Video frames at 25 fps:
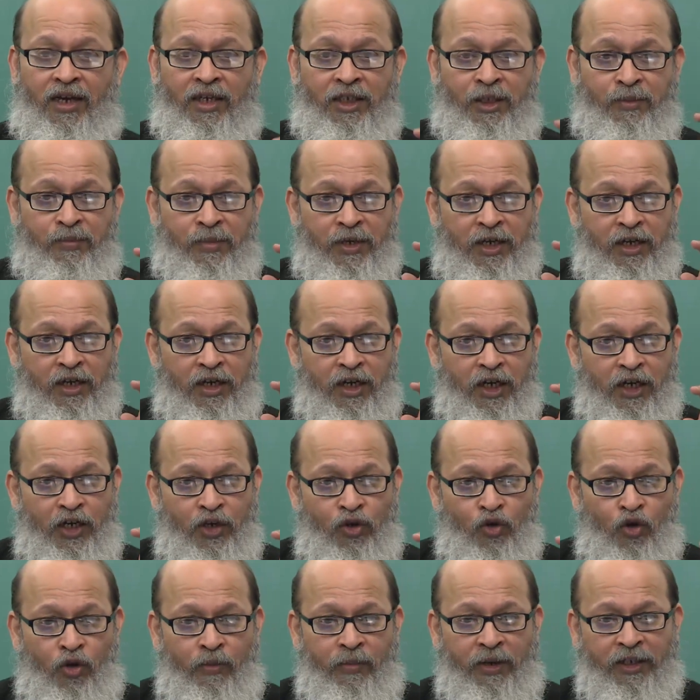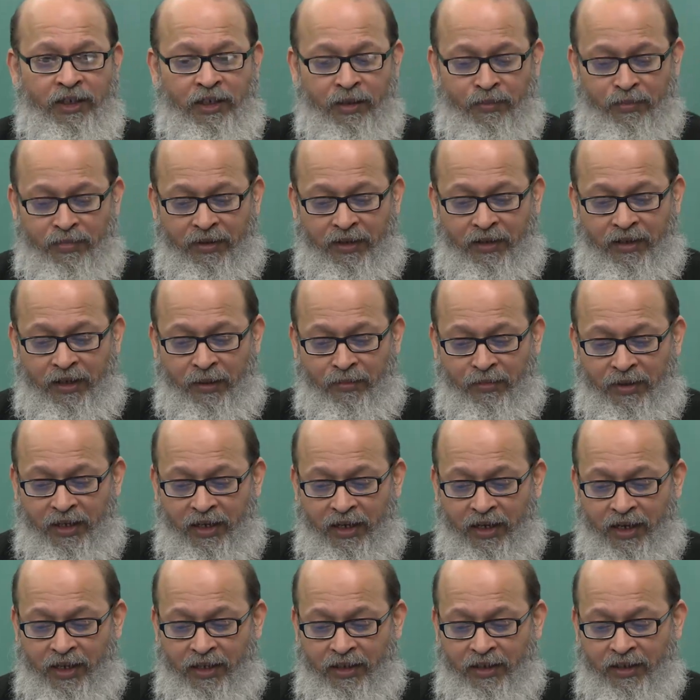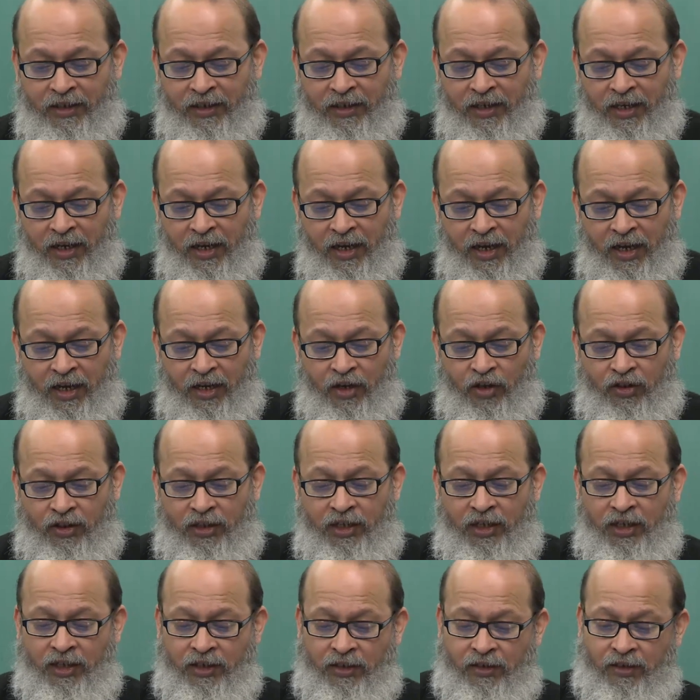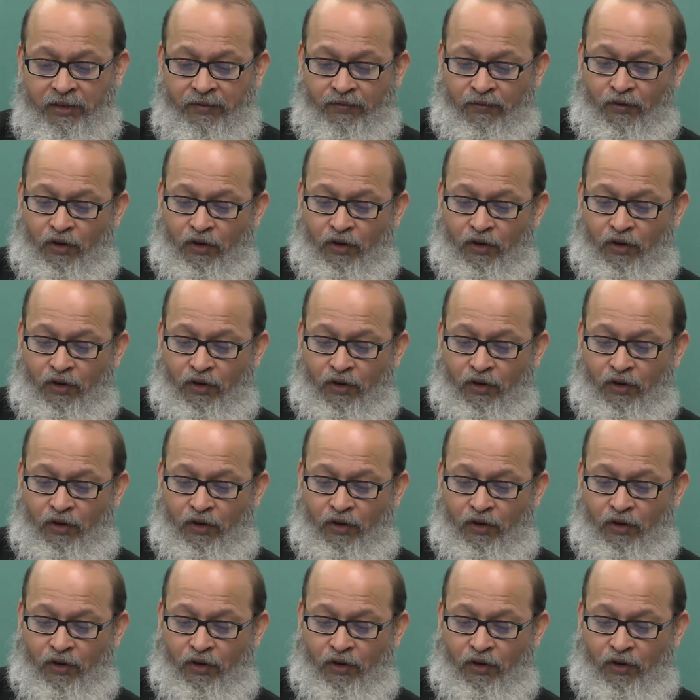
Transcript: is being controlled by something else. So, these